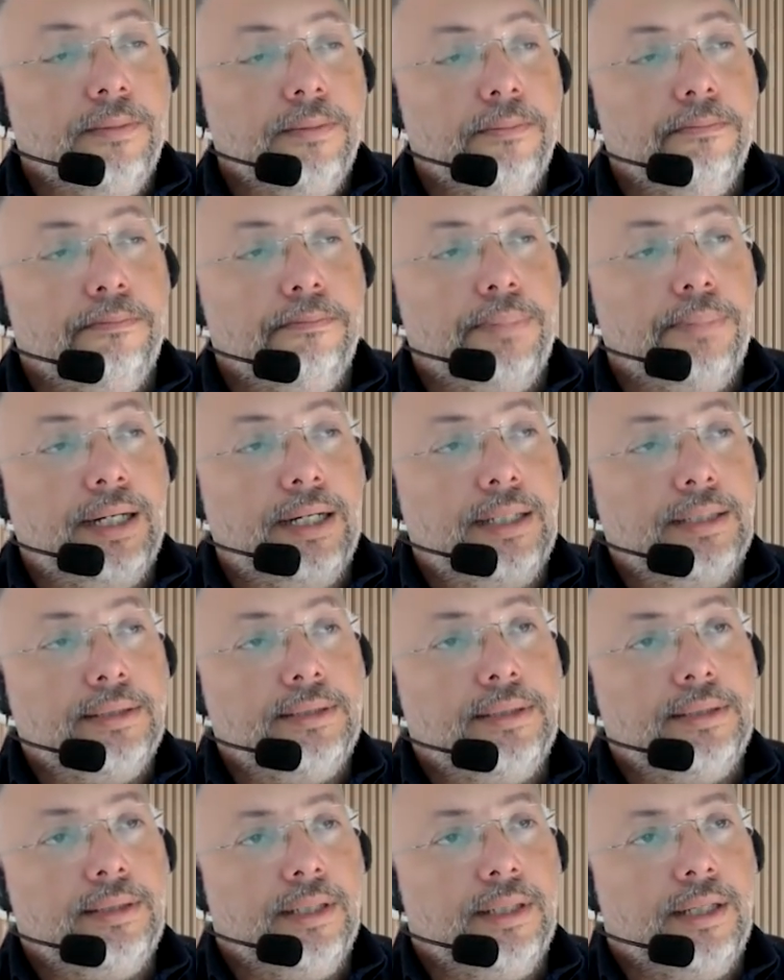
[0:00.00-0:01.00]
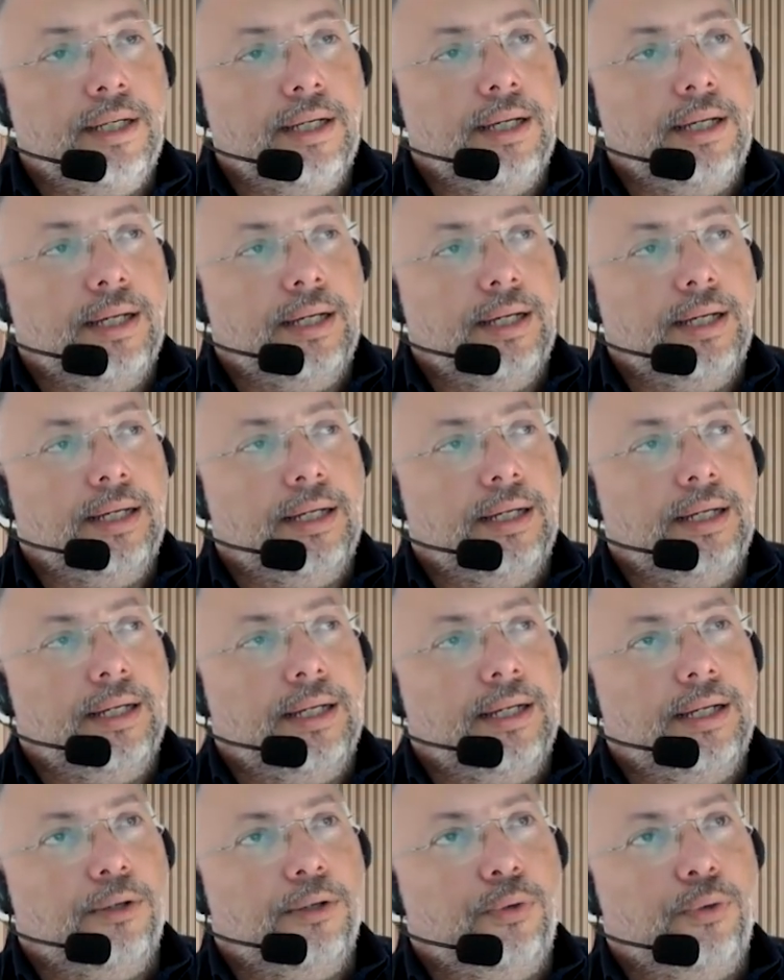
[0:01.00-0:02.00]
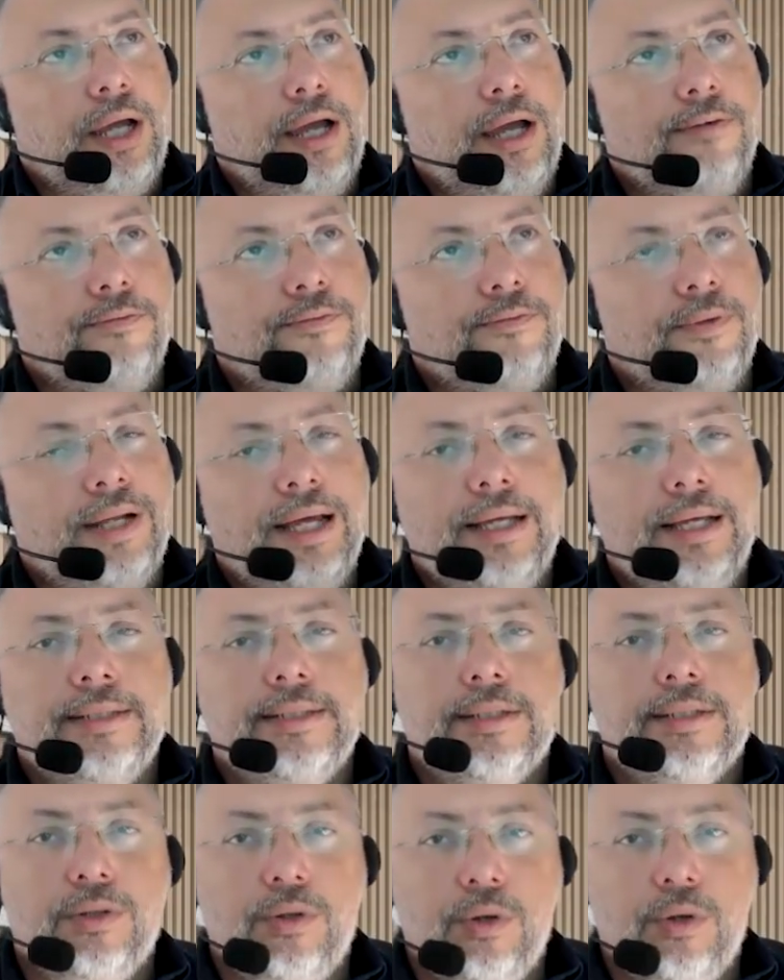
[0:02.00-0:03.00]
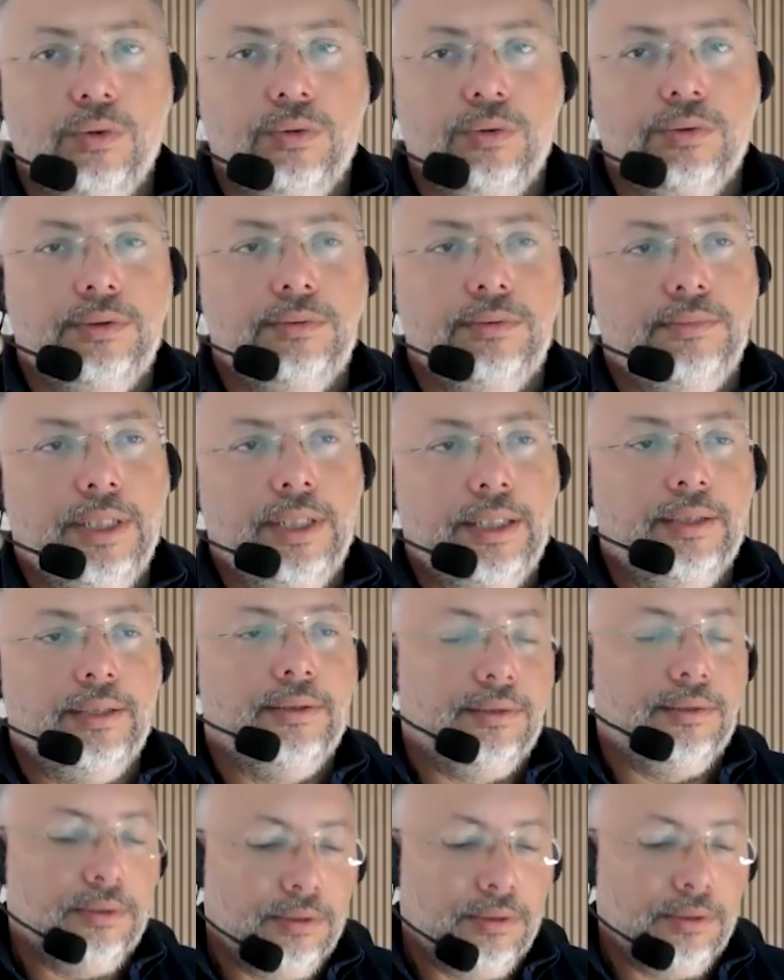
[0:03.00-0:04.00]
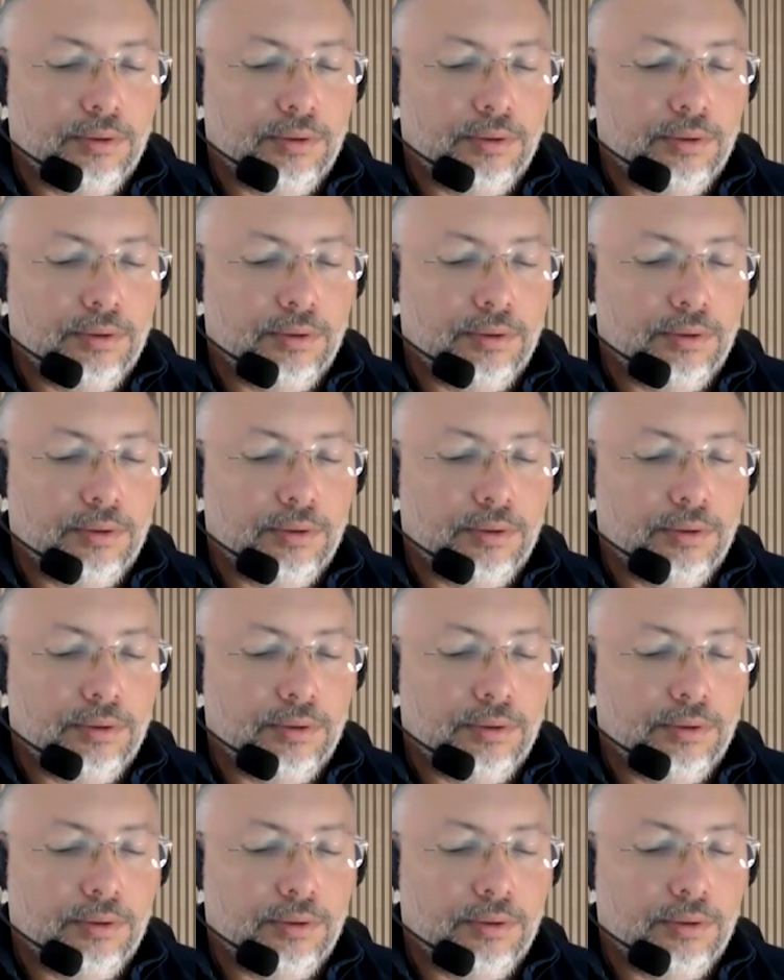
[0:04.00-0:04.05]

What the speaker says: but we have less code than